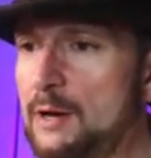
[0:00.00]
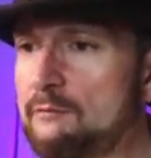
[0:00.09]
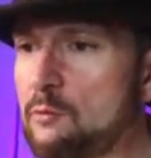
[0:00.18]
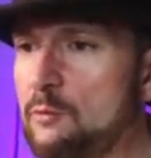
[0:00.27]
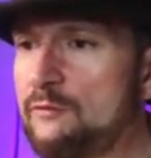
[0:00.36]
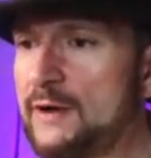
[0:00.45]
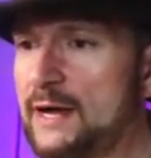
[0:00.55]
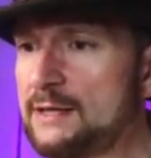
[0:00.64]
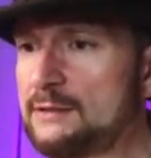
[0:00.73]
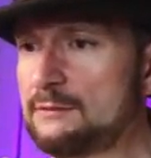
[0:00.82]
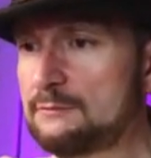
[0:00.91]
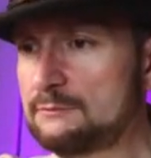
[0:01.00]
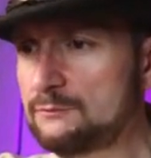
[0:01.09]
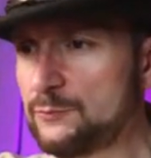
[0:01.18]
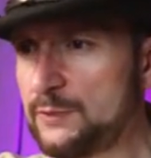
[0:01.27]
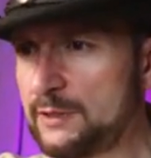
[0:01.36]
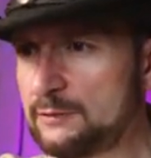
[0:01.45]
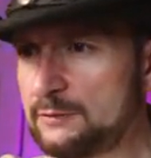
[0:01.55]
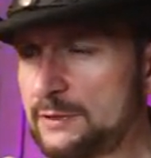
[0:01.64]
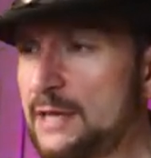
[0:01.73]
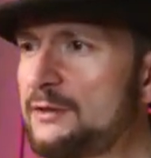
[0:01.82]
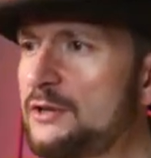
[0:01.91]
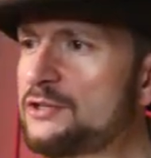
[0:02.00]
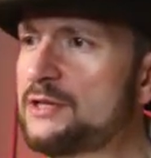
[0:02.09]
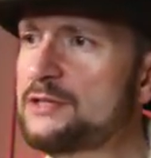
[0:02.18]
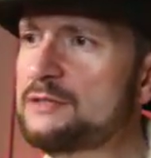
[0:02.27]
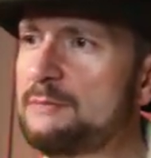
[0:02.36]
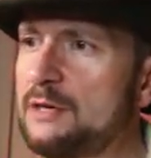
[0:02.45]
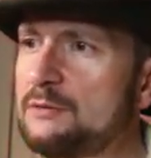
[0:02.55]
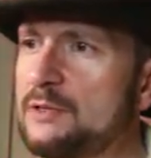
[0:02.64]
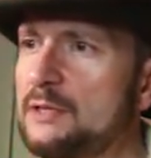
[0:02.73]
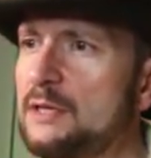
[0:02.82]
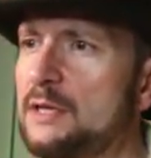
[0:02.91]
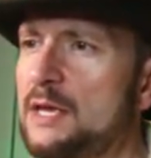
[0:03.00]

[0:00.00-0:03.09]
it over, we'll find, well, yeah, there's some mold.